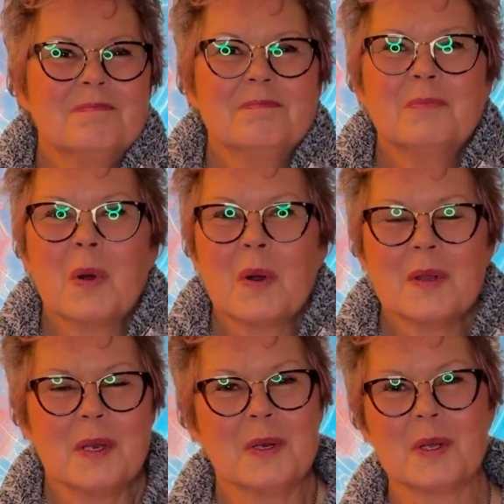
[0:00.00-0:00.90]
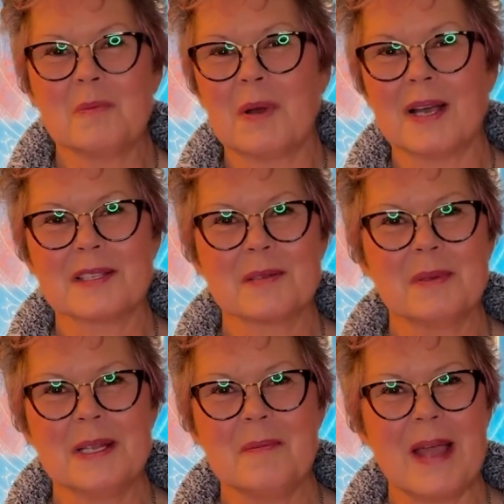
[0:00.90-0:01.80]
more than you can
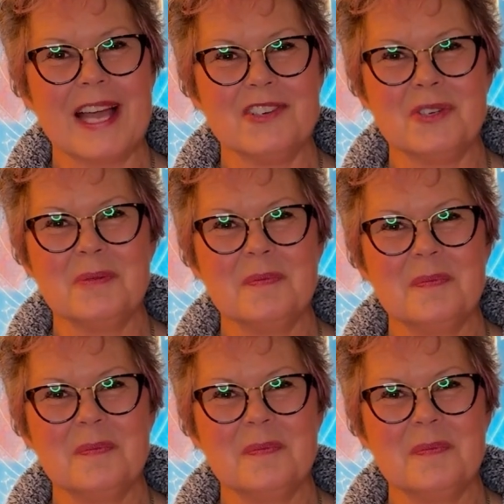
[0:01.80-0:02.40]
possibly imagine.